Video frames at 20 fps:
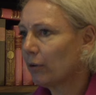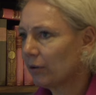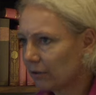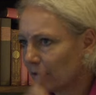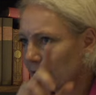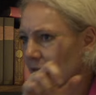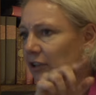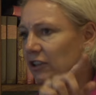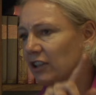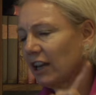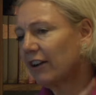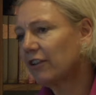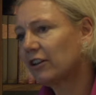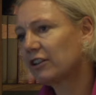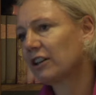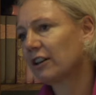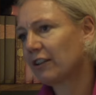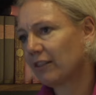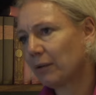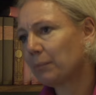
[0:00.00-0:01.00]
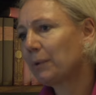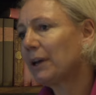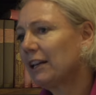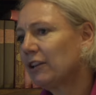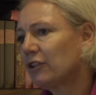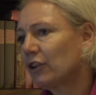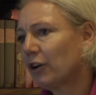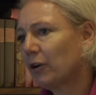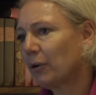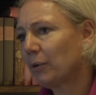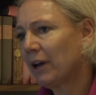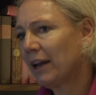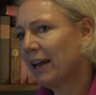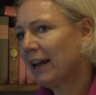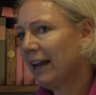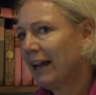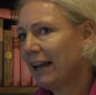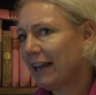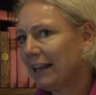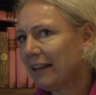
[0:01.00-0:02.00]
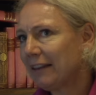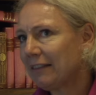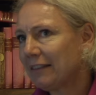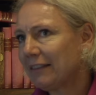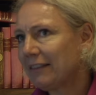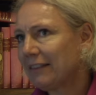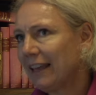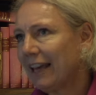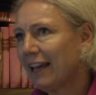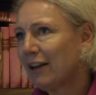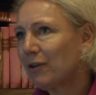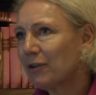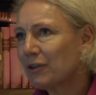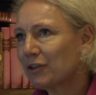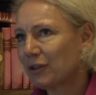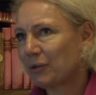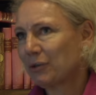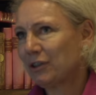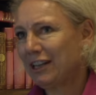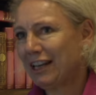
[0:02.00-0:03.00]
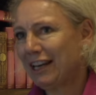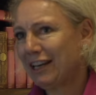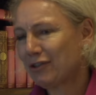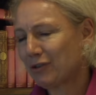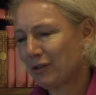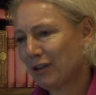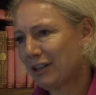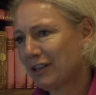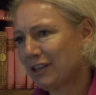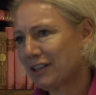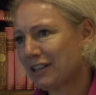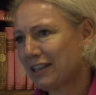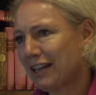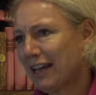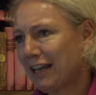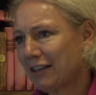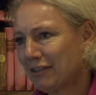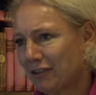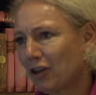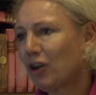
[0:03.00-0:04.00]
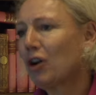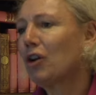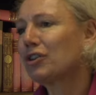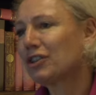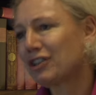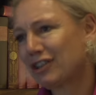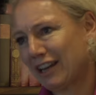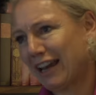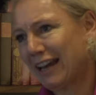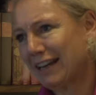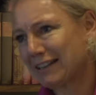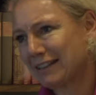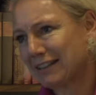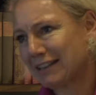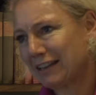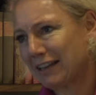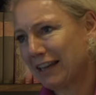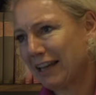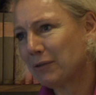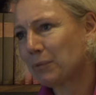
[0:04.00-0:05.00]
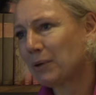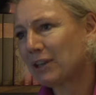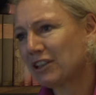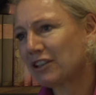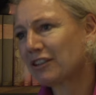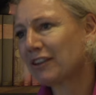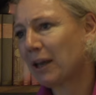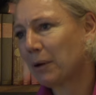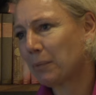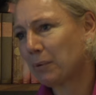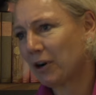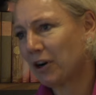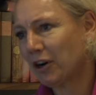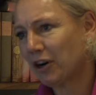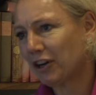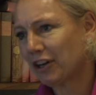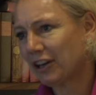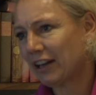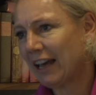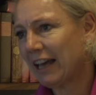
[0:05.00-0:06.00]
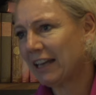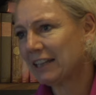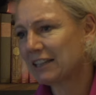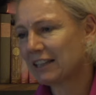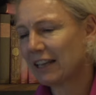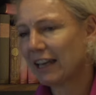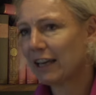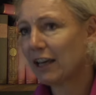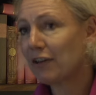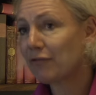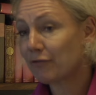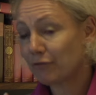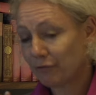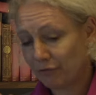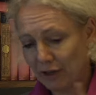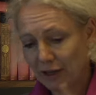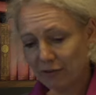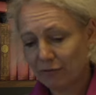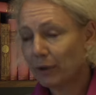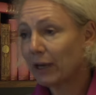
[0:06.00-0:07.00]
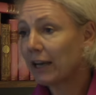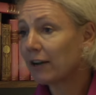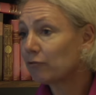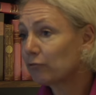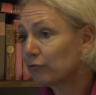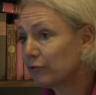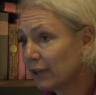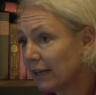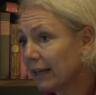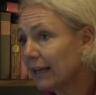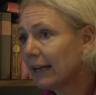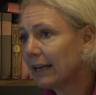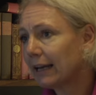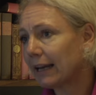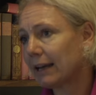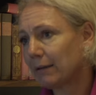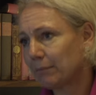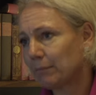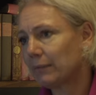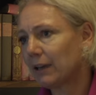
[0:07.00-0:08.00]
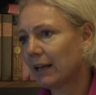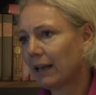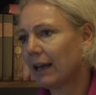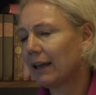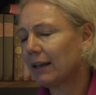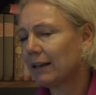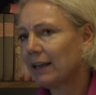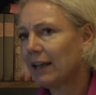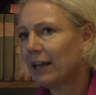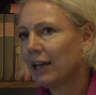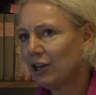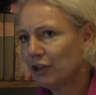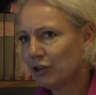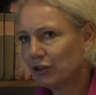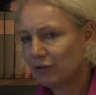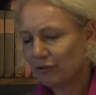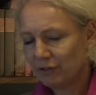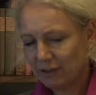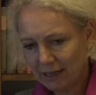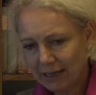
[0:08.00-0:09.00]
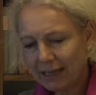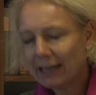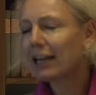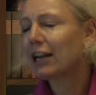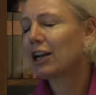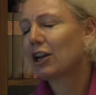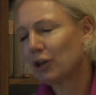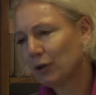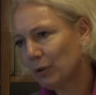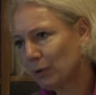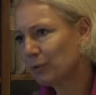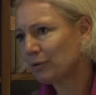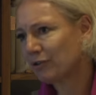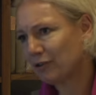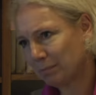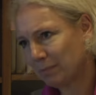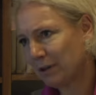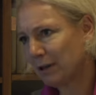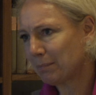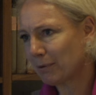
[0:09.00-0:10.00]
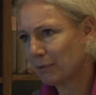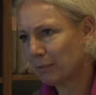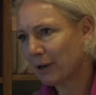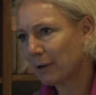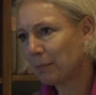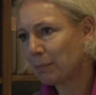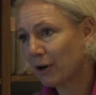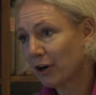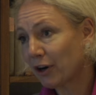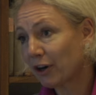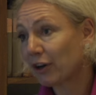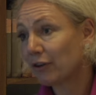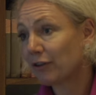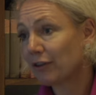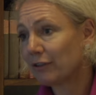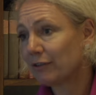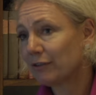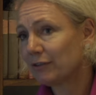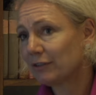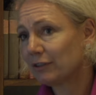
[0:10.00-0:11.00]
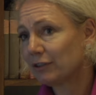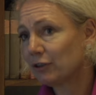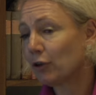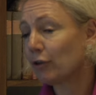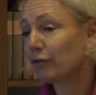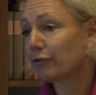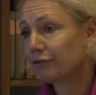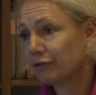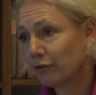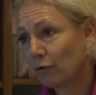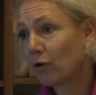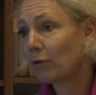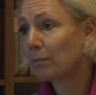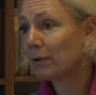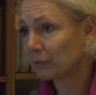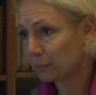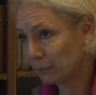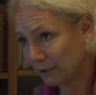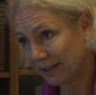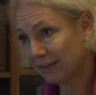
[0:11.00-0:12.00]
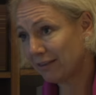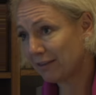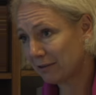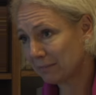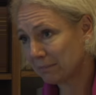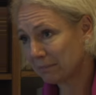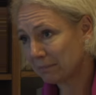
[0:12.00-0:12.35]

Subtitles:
the territory that we know, they also need to understand the context in which they work. And if we can really include the people we work not for but with